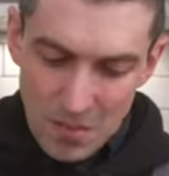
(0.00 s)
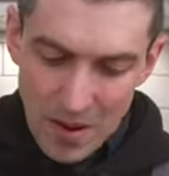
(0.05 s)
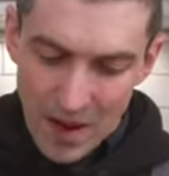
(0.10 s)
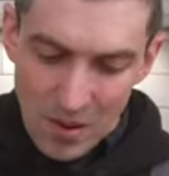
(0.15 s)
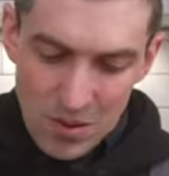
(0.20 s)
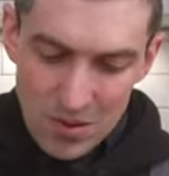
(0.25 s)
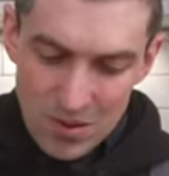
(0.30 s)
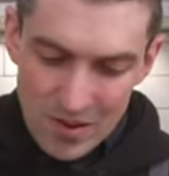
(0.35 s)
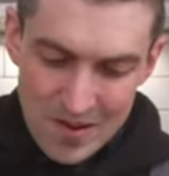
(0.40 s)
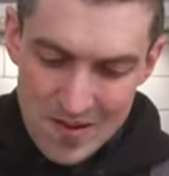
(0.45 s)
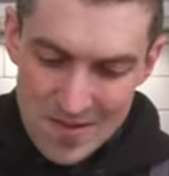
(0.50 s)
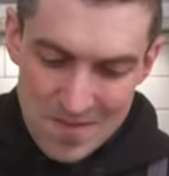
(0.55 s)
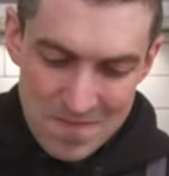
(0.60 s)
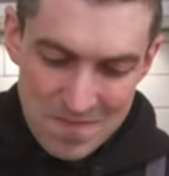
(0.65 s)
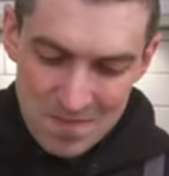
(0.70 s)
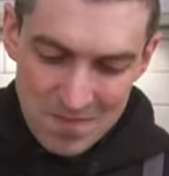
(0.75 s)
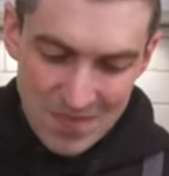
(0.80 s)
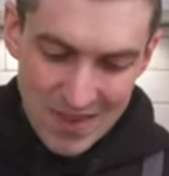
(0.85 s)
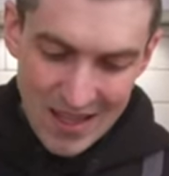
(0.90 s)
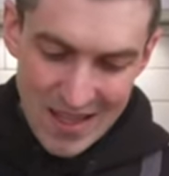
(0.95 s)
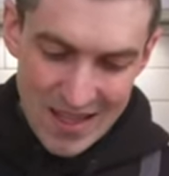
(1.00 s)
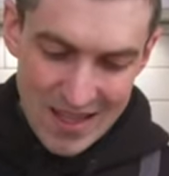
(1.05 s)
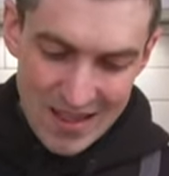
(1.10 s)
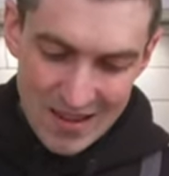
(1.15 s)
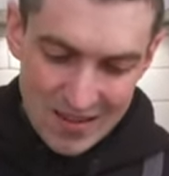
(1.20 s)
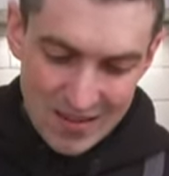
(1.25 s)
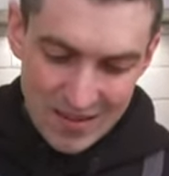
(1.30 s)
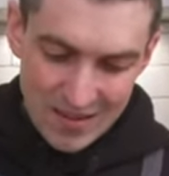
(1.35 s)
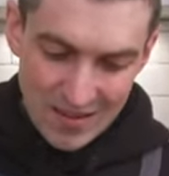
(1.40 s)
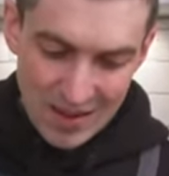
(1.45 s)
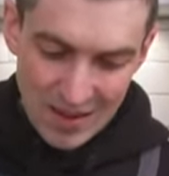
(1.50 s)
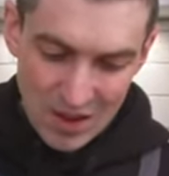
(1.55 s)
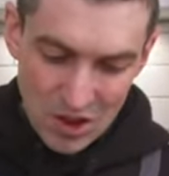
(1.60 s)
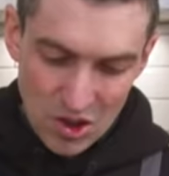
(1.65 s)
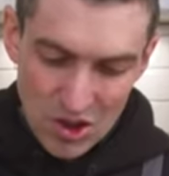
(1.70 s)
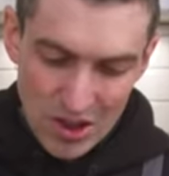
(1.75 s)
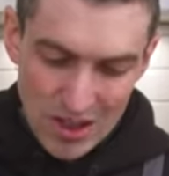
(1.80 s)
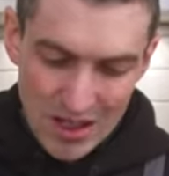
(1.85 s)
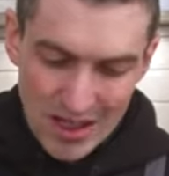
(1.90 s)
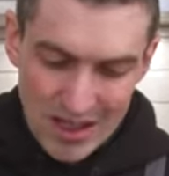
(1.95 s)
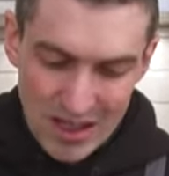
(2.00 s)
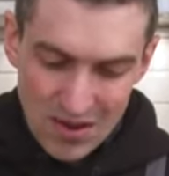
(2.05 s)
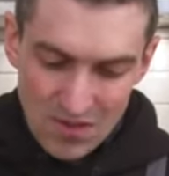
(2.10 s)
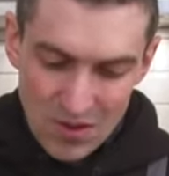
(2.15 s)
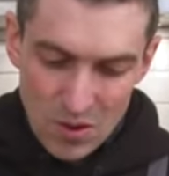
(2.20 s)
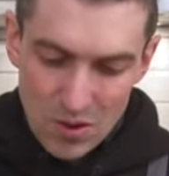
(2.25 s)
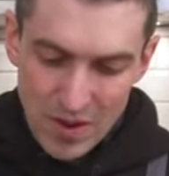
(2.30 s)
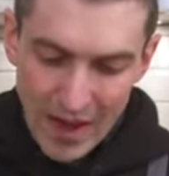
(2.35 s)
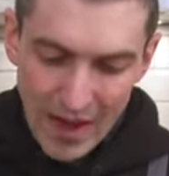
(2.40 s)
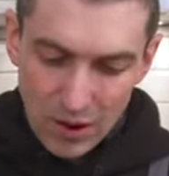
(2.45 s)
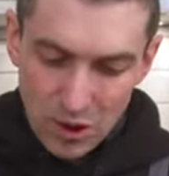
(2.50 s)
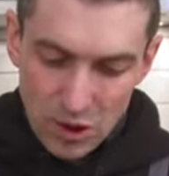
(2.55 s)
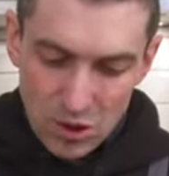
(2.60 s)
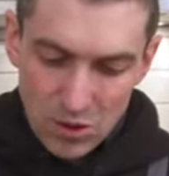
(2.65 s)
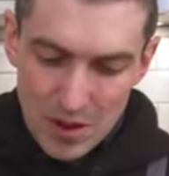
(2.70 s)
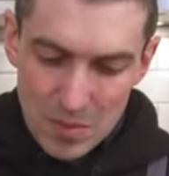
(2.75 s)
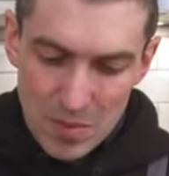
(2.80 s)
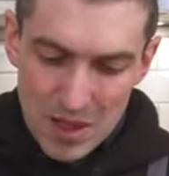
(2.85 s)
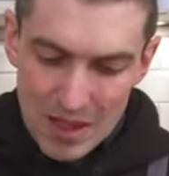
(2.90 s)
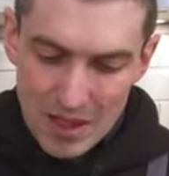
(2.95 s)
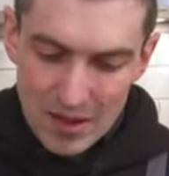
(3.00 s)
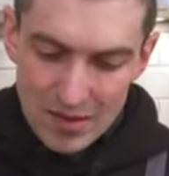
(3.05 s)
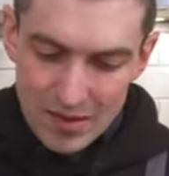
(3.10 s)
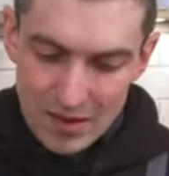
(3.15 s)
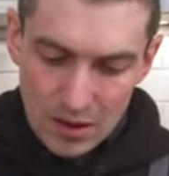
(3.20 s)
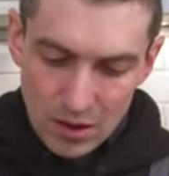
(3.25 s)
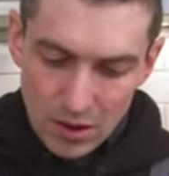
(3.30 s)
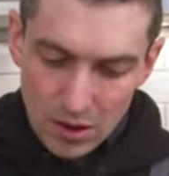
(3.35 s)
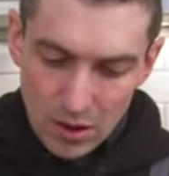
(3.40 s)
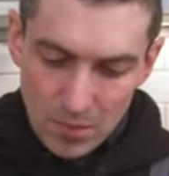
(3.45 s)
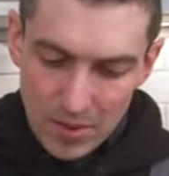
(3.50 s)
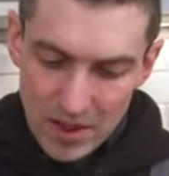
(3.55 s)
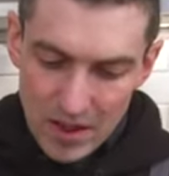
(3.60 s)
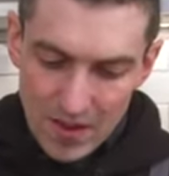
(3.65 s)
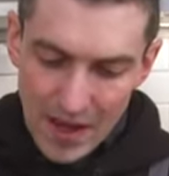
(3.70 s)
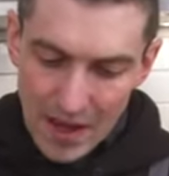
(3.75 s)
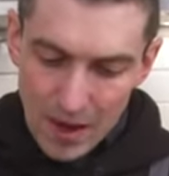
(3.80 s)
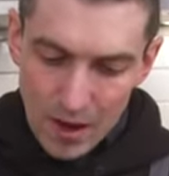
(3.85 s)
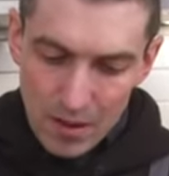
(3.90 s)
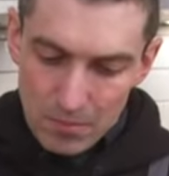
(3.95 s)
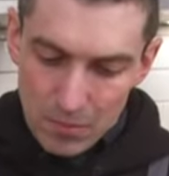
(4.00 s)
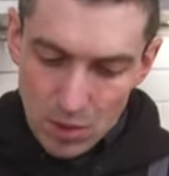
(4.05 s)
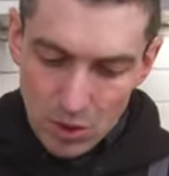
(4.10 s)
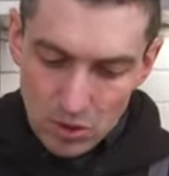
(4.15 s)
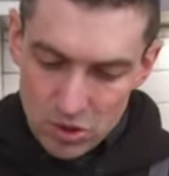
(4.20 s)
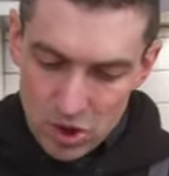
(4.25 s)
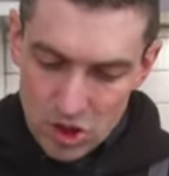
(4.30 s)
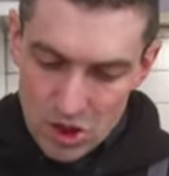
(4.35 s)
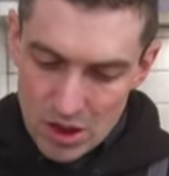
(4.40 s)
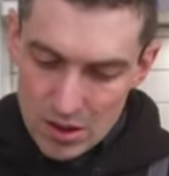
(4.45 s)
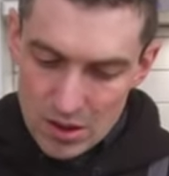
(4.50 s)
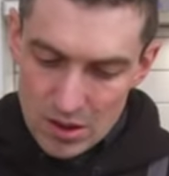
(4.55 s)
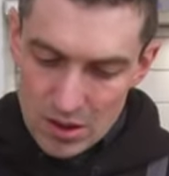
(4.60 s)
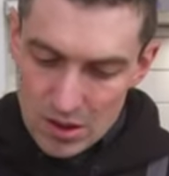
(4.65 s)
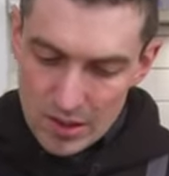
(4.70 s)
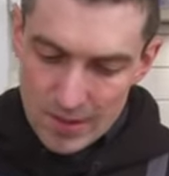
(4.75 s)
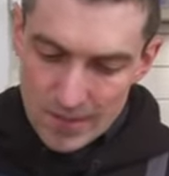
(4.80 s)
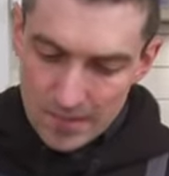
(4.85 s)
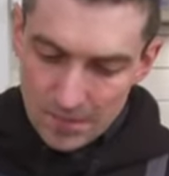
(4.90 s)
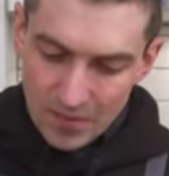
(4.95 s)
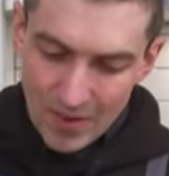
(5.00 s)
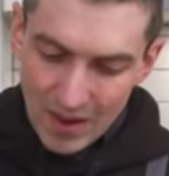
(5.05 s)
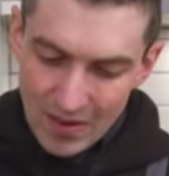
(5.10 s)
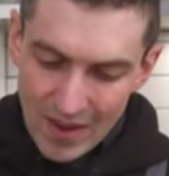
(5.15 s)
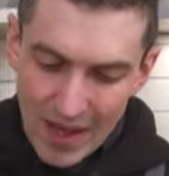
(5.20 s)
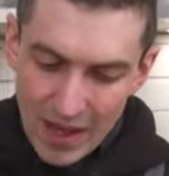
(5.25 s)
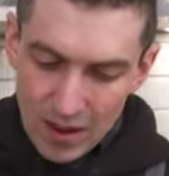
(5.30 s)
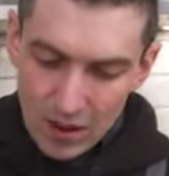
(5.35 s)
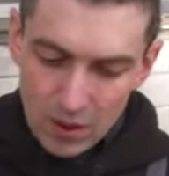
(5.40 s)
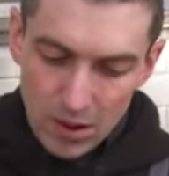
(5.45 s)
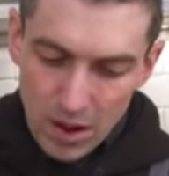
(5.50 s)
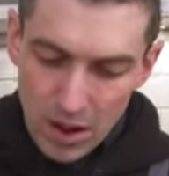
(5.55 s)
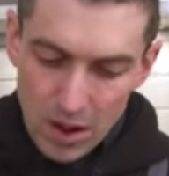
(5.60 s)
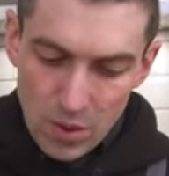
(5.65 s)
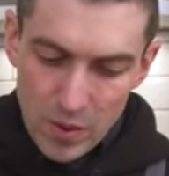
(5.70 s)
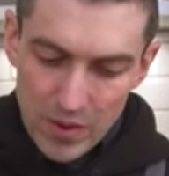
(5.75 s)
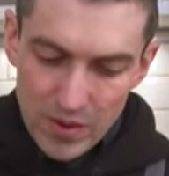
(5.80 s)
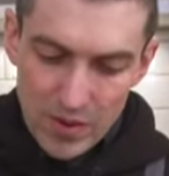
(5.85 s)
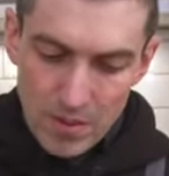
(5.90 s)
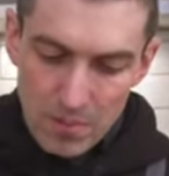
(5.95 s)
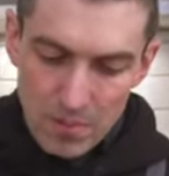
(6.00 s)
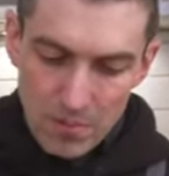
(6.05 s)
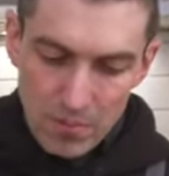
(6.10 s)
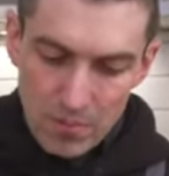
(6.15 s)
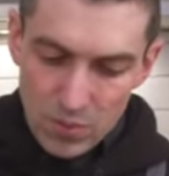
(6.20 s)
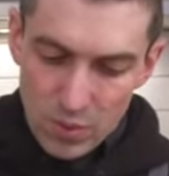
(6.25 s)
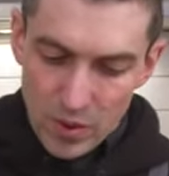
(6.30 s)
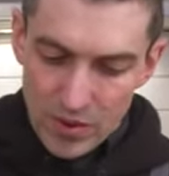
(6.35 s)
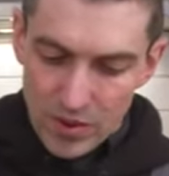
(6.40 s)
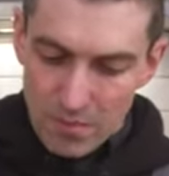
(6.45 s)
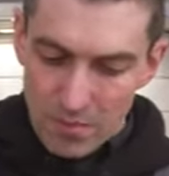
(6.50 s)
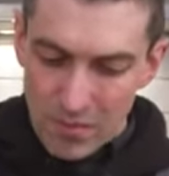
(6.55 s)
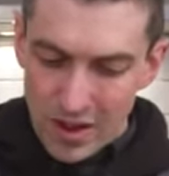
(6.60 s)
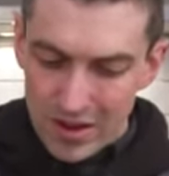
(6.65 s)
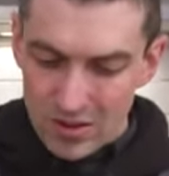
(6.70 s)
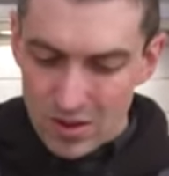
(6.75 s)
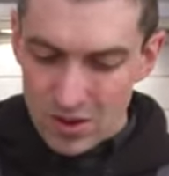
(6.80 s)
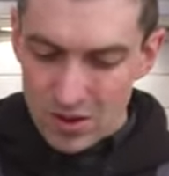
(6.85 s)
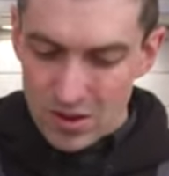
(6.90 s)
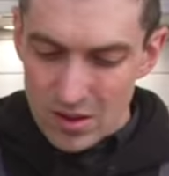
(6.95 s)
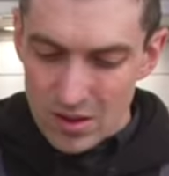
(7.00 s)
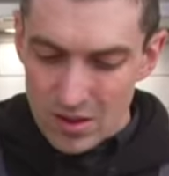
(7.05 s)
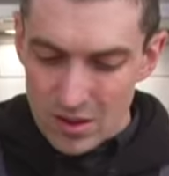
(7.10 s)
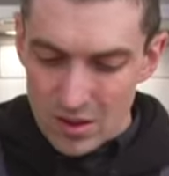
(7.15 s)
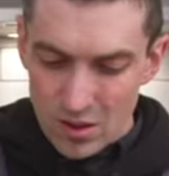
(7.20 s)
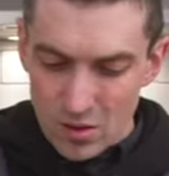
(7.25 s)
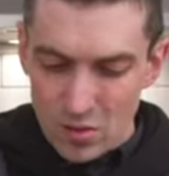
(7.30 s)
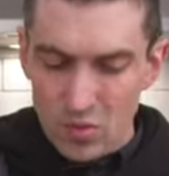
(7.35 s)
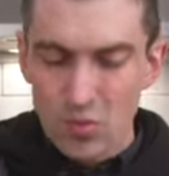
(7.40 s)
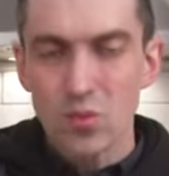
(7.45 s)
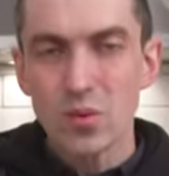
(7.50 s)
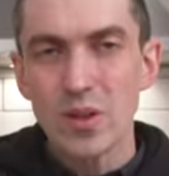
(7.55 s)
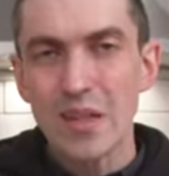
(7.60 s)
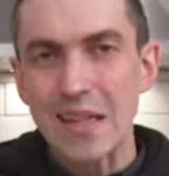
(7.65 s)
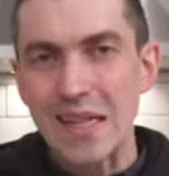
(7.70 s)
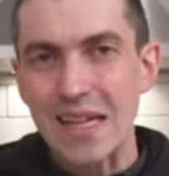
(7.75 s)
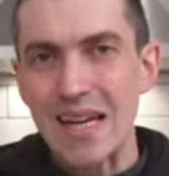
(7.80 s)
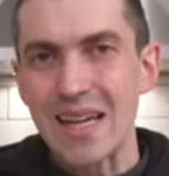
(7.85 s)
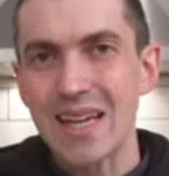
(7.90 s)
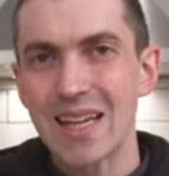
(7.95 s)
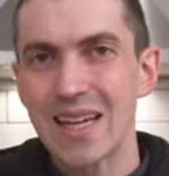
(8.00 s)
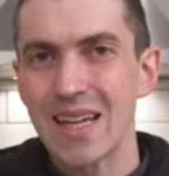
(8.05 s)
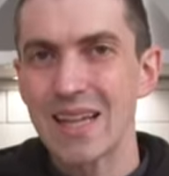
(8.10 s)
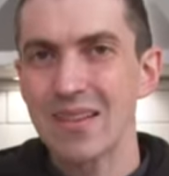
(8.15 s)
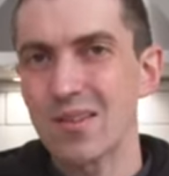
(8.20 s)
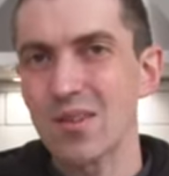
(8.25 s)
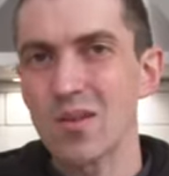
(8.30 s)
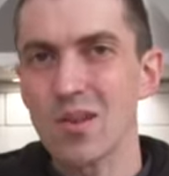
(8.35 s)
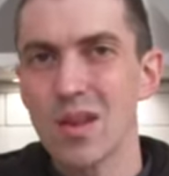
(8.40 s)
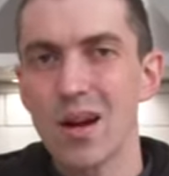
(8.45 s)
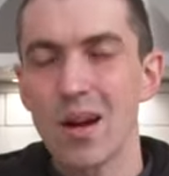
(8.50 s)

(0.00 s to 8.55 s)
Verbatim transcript: amount is gonna give you that creaminess and a little bit of that emulsion. That along with the, with the mustard really kind of gets you